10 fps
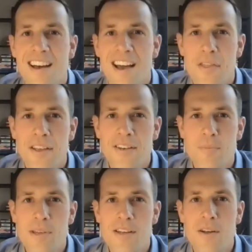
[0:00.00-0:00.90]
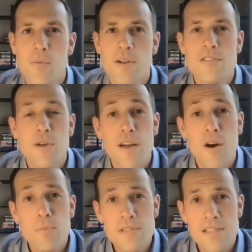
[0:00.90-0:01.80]
I think it'll be a good one, so I
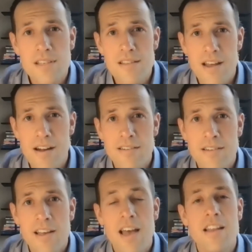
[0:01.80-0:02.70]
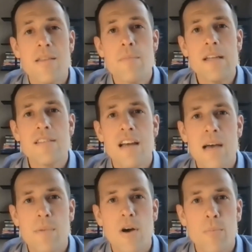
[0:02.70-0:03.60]
hope to see you there. And in the
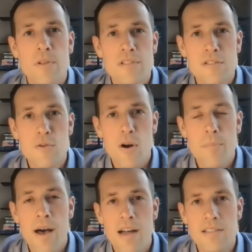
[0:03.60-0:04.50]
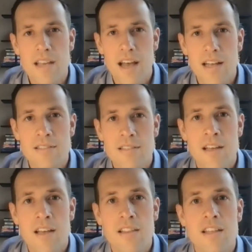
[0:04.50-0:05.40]
meantime, I hope you listen to our podcast,
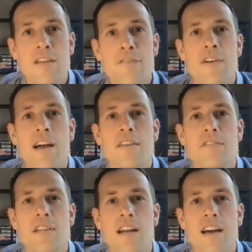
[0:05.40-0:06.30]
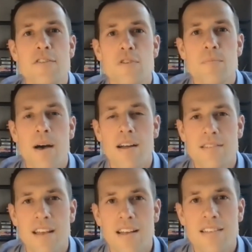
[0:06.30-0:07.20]
the A Different Kind of Psychiatry
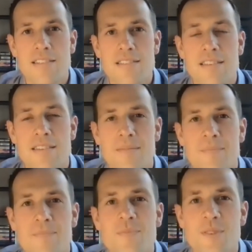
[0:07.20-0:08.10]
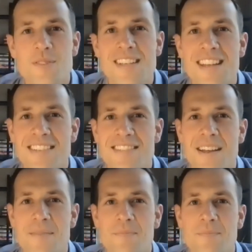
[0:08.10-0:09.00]
podcast. See you next
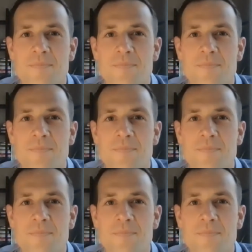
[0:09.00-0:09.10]
time.